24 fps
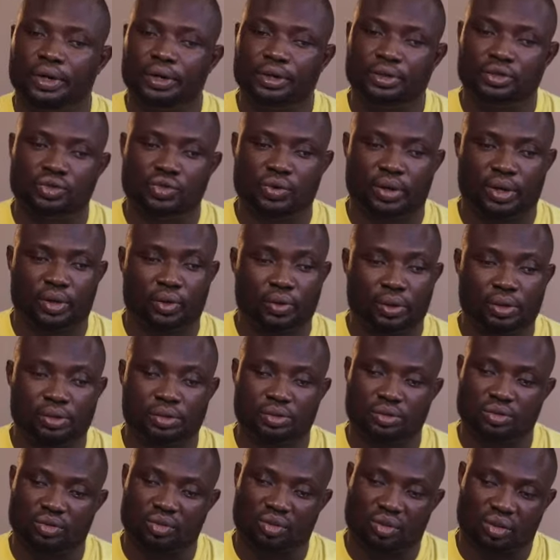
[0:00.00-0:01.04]
agreed
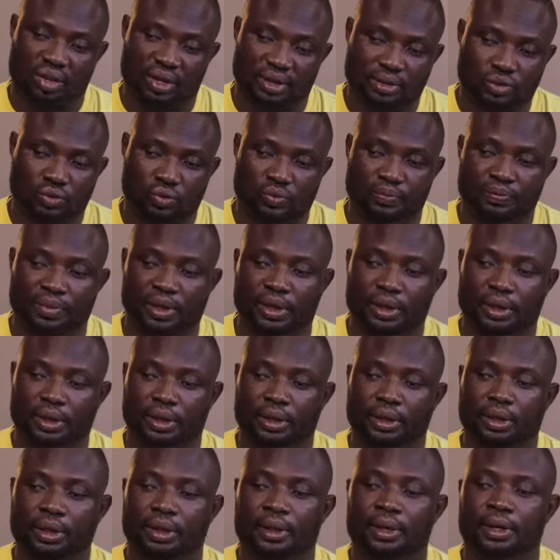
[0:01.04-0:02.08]
you are going to sell to
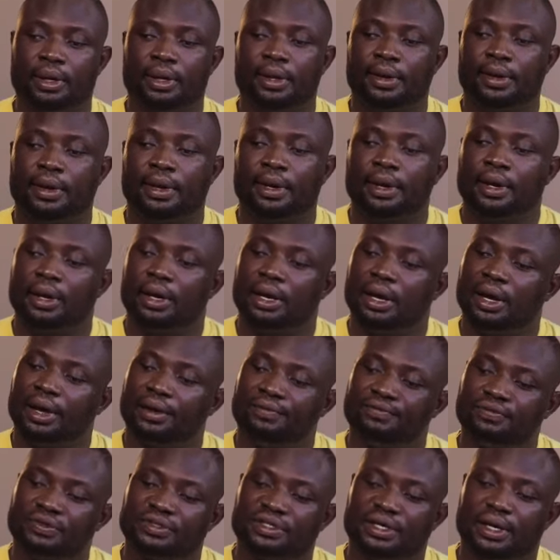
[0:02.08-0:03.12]
me
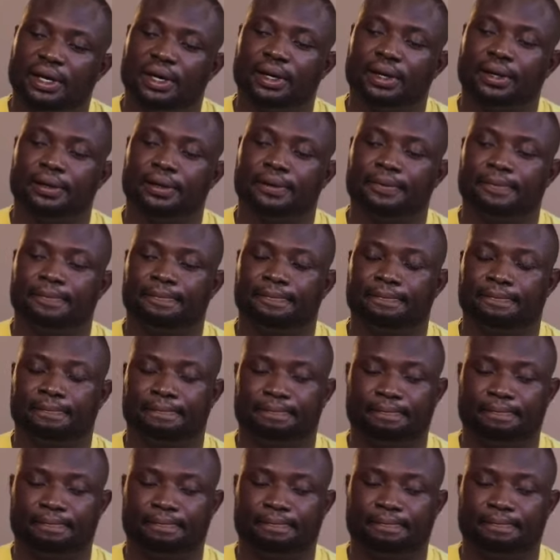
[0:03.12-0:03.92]
after